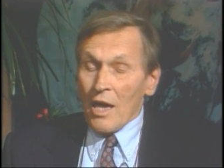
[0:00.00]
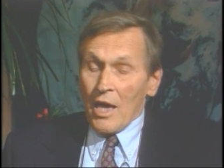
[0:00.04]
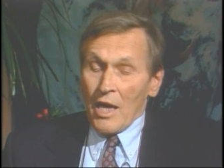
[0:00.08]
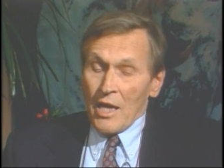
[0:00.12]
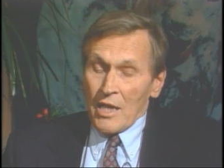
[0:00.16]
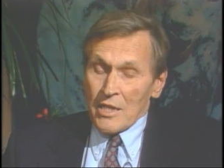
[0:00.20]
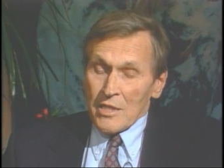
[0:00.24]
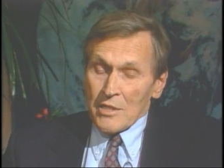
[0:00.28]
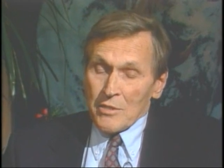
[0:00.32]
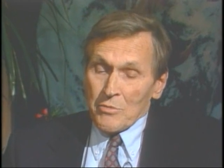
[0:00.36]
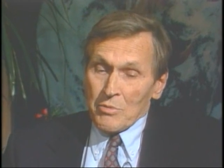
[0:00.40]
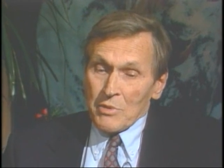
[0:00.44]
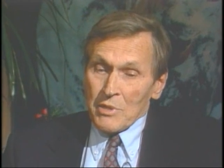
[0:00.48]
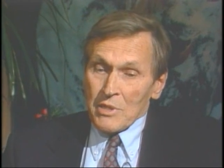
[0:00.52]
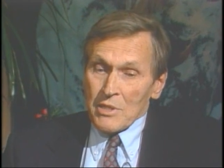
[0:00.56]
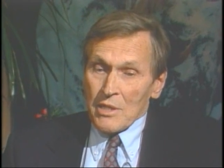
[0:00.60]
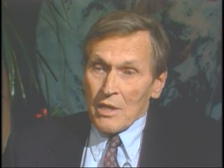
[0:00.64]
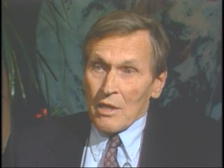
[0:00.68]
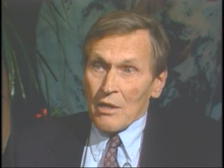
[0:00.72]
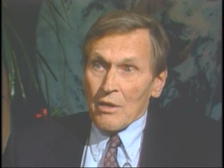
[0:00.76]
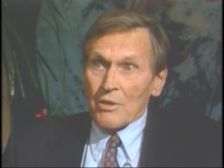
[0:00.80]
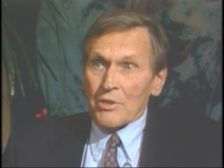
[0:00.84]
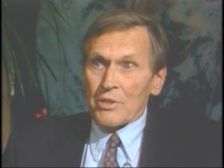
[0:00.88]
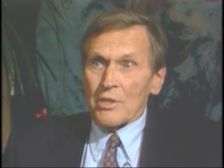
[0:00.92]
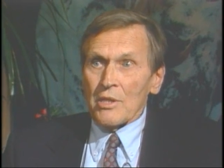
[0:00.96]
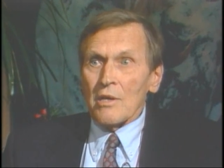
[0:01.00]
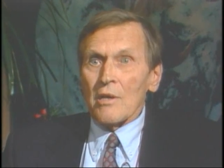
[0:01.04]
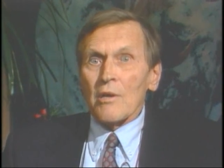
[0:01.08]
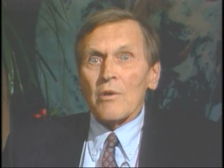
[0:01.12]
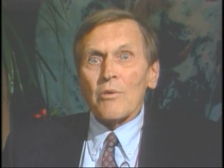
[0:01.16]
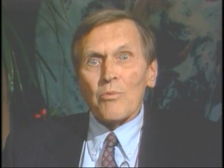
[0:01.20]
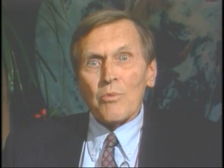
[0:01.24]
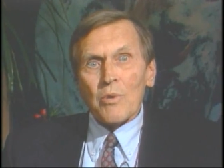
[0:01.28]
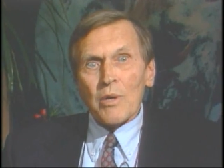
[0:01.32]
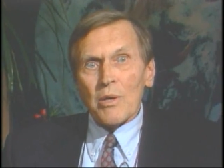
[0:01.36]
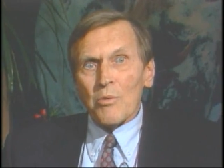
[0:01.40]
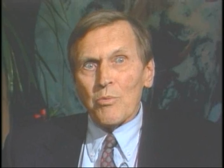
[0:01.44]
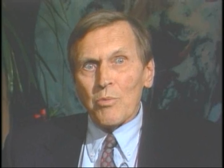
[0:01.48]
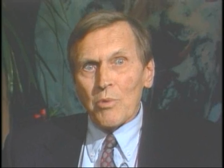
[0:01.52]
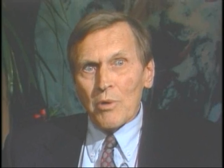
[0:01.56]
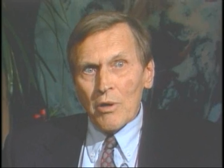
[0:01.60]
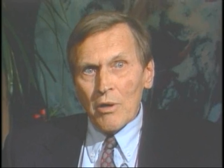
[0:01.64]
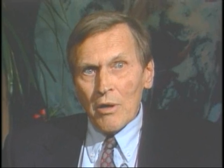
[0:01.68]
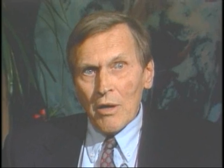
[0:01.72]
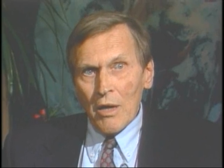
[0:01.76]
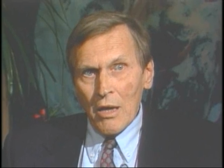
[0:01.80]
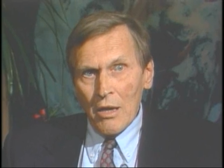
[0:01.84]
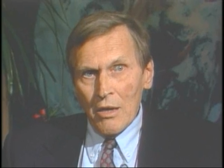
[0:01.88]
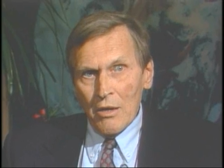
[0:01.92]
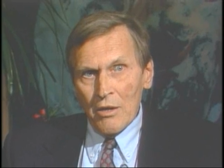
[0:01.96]
And as a result, we
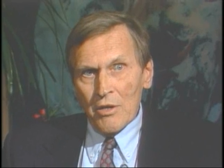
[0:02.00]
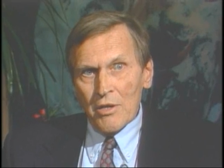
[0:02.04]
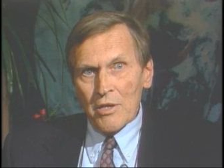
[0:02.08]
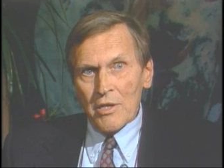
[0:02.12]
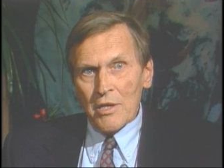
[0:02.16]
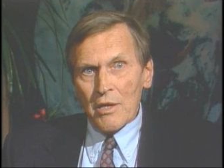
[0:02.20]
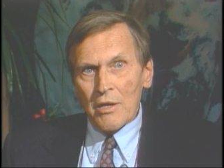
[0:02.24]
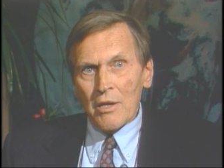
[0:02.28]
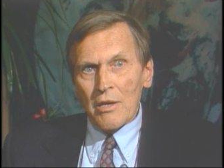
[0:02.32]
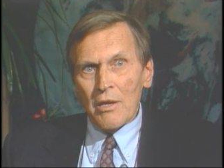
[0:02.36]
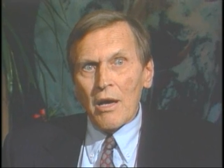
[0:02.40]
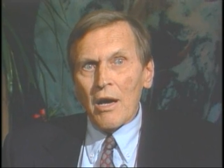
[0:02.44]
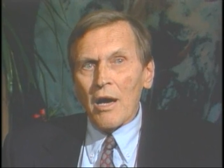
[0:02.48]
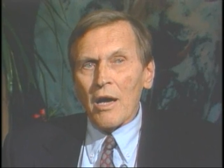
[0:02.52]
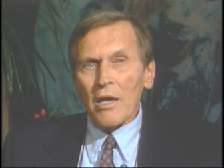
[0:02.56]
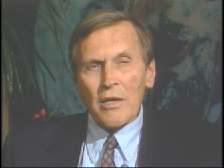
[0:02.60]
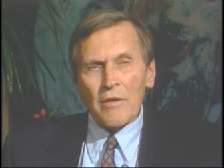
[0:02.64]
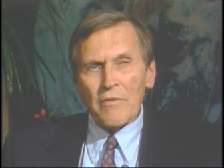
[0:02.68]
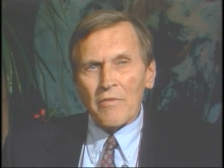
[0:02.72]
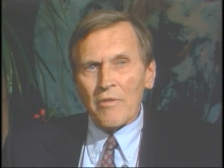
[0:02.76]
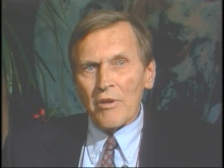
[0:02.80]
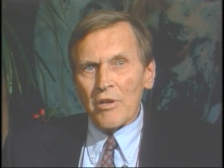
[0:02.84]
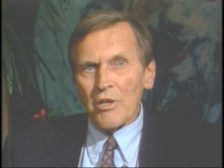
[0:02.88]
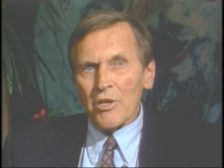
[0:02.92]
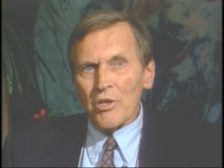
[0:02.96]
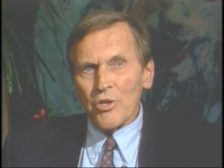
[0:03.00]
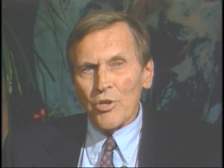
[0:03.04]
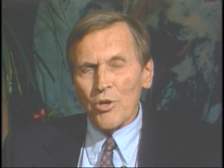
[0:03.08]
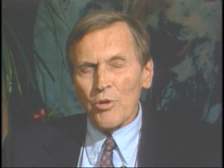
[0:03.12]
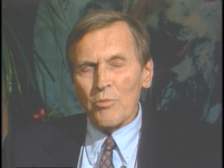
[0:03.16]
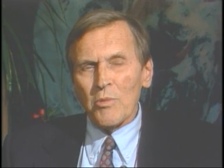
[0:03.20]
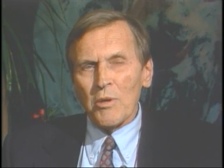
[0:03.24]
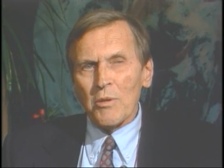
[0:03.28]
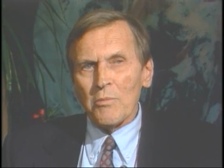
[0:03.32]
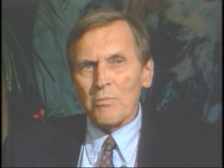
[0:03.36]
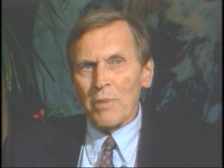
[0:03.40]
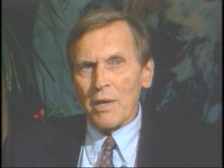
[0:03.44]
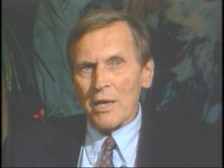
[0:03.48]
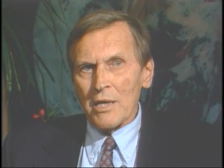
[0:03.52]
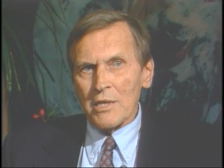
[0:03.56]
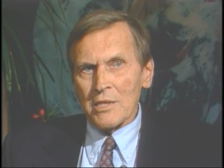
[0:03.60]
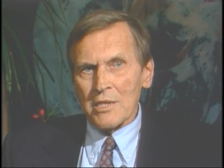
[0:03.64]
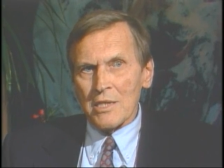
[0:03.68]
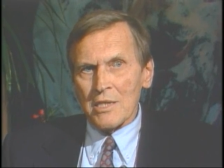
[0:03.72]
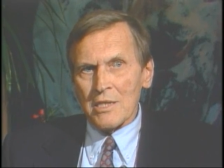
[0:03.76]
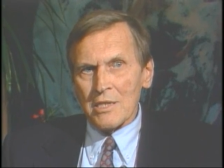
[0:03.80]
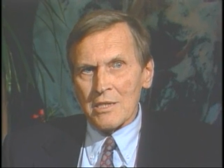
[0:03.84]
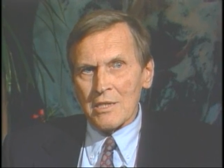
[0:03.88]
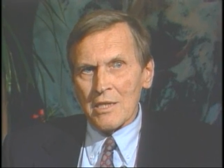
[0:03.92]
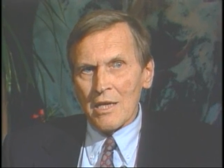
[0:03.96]
were alerted on a very human
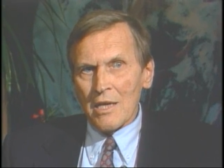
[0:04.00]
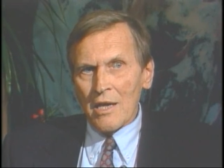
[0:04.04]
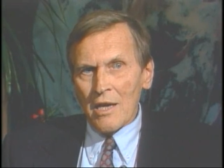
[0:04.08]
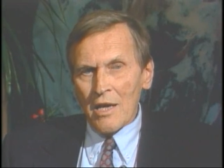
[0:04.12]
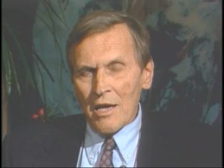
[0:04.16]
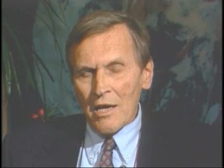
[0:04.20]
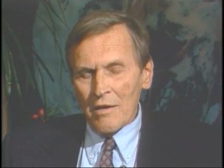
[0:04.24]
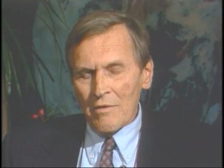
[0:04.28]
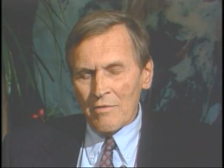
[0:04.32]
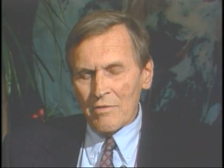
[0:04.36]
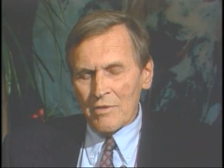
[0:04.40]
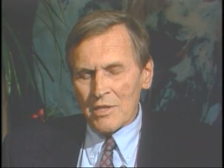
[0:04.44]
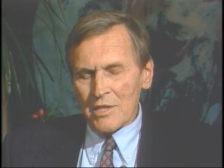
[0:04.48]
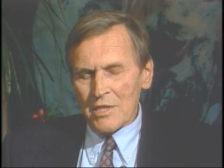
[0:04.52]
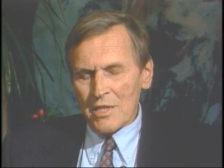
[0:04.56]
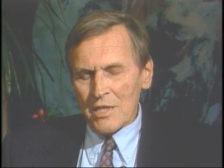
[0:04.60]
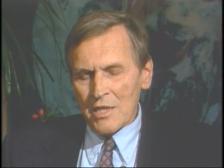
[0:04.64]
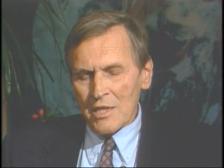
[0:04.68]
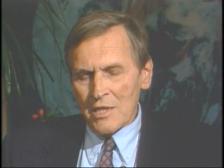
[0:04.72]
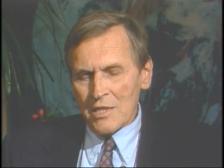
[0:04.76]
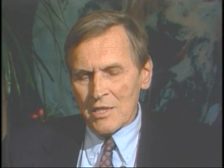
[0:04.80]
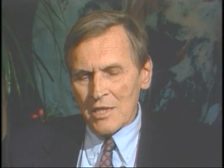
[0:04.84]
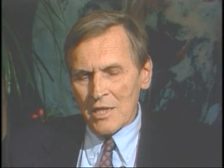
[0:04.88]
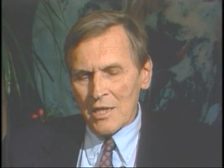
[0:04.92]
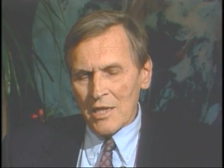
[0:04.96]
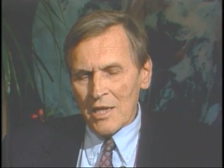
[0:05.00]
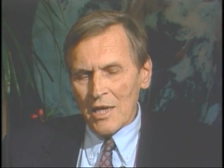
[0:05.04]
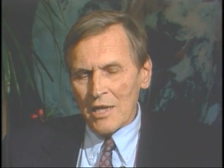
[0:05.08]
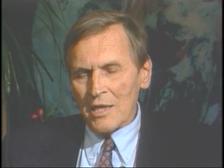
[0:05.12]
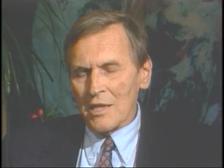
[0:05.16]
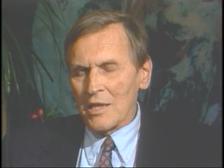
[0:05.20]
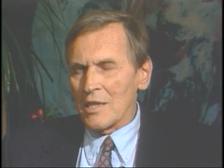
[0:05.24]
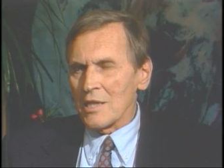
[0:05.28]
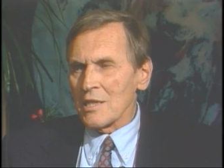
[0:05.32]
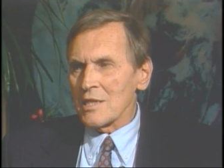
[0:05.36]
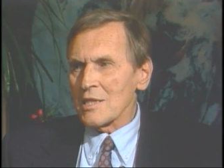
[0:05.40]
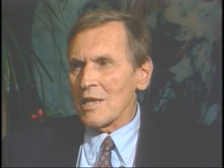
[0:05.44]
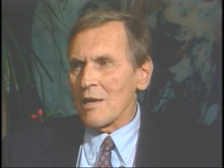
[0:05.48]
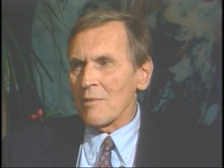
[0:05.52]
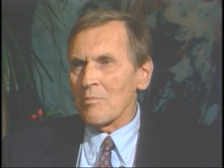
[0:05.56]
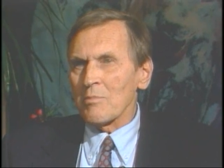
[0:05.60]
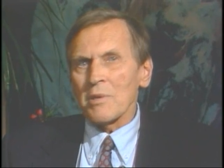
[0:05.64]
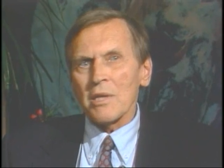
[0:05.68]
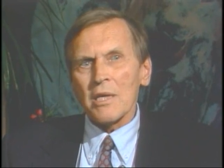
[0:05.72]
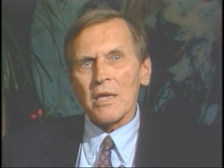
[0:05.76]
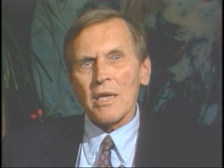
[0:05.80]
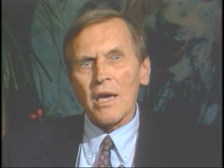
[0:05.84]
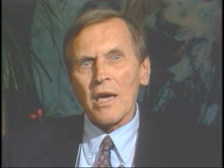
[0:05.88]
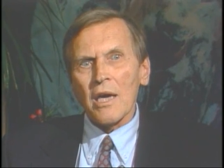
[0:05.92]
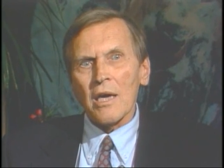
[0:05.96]
basis ever since. In
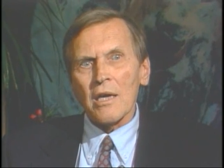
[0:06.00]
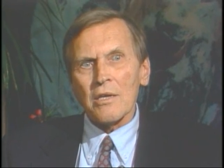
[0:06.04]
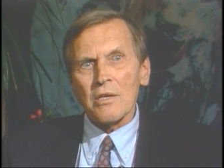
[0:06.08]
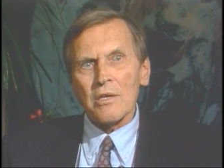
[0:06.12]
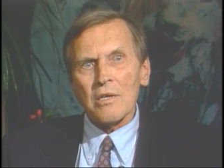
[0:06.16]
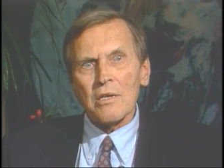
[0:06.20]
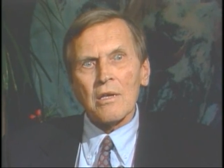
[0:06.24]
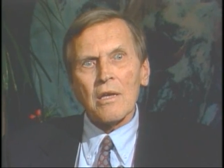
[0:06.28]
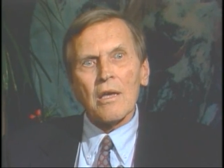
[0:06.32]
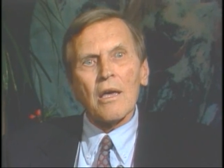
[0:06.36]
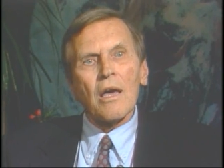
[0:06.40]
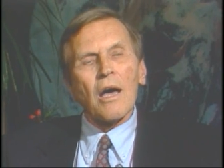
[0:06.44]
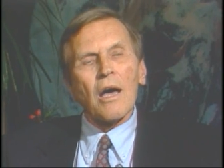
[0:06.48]
1978,